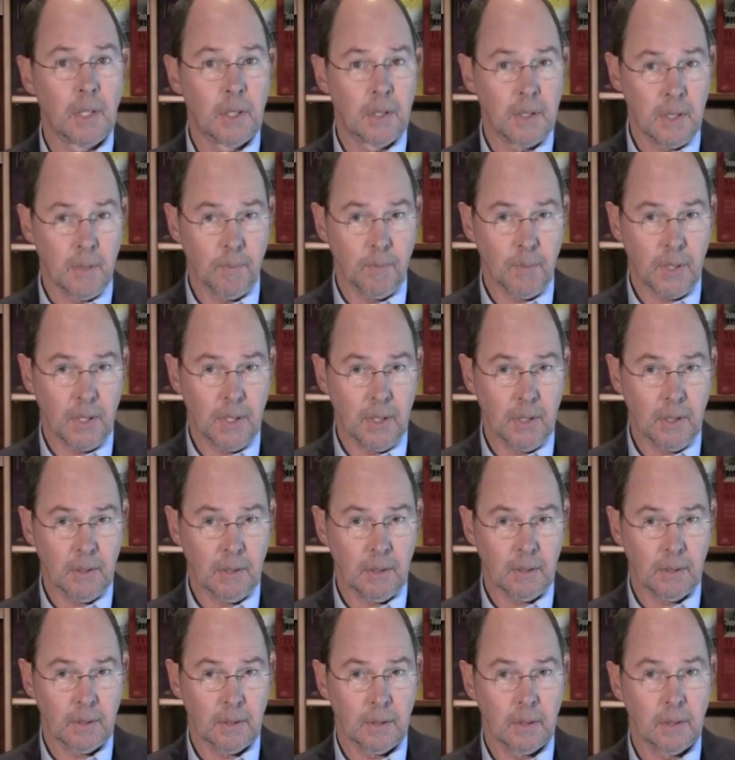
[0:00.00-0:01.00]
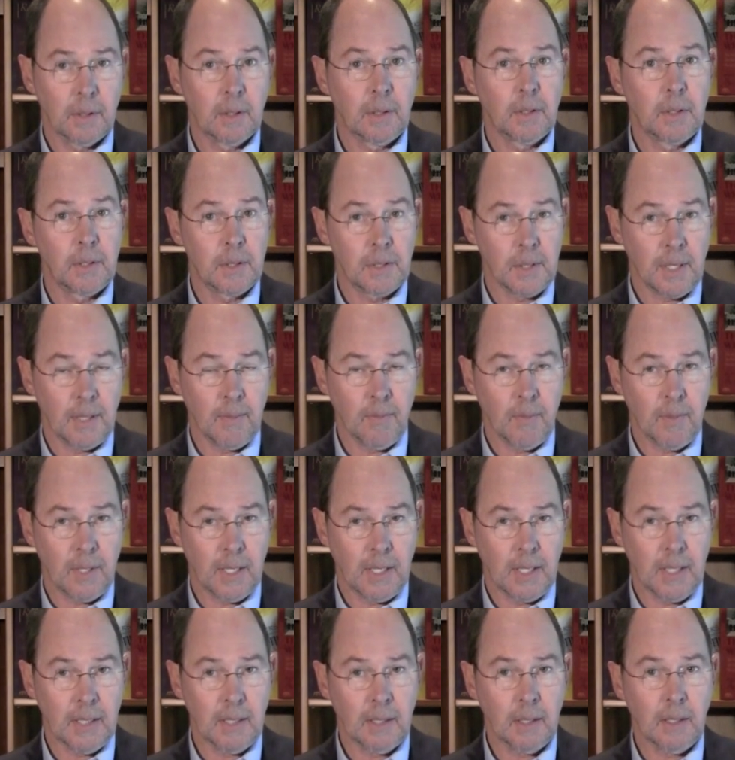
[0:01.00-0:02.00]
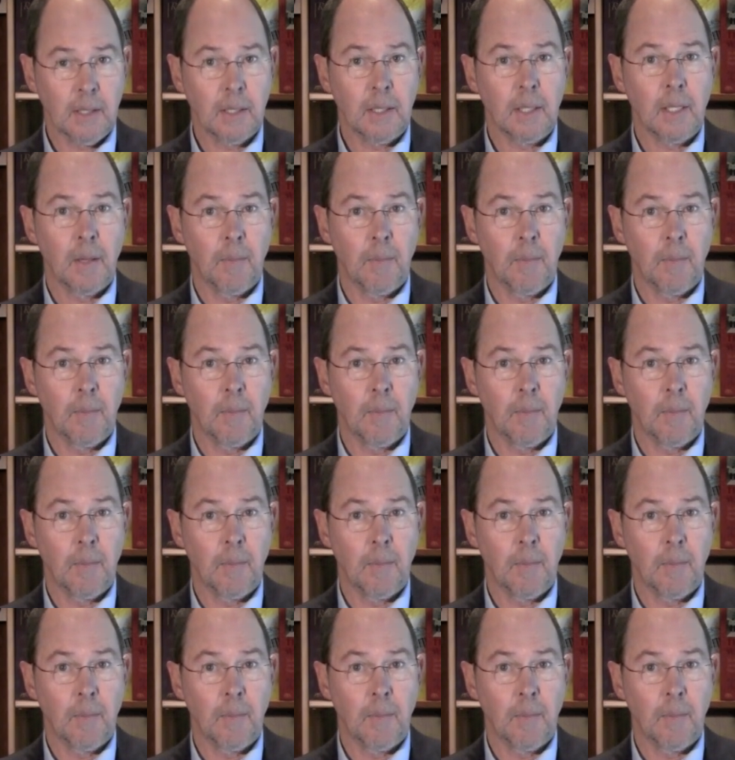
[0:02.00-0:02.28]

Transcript: timpani, same thing,